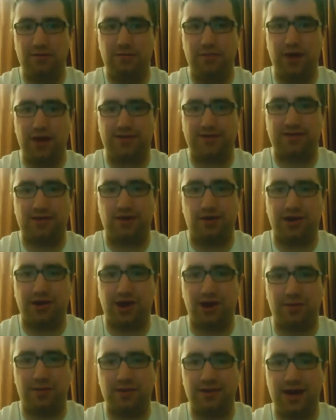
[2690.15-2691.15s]
picks going
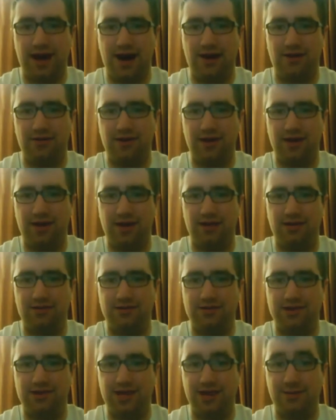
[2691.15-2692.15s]
up and down
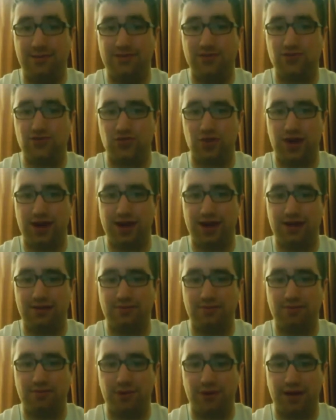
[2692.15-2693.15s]
and teams
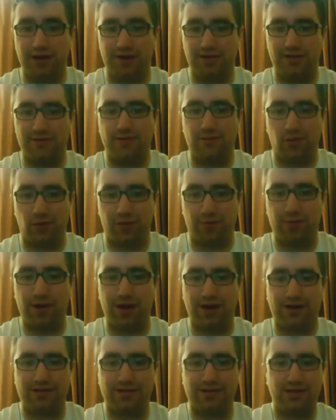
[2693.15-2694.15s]
trading players for
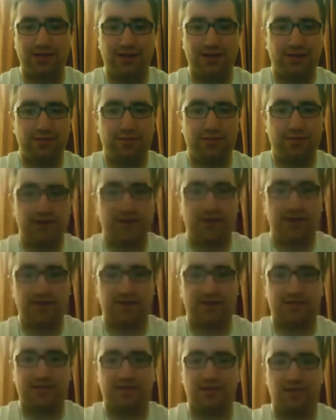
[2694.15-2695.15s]
picks because
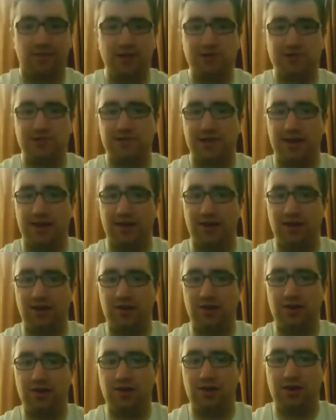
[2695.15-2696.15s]
there's so much talent.
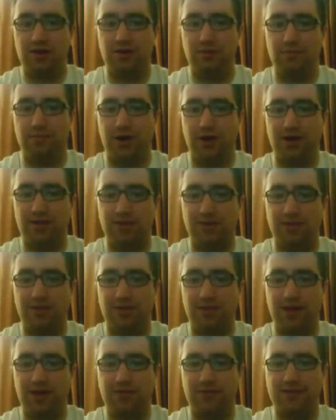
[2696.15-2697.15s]
But
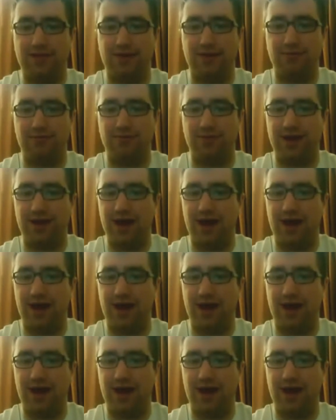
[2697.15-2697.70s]
like we said,